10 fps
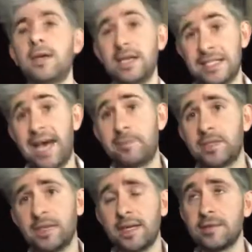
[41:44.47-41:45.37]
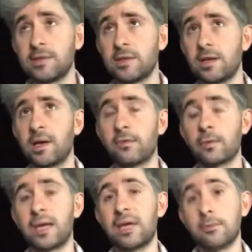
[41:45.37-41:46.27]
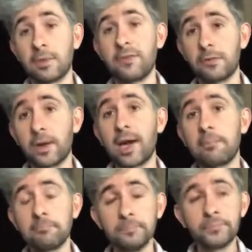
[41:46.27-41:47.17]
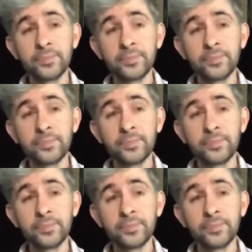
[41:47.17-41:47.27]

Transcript: adapt and to kind of reframe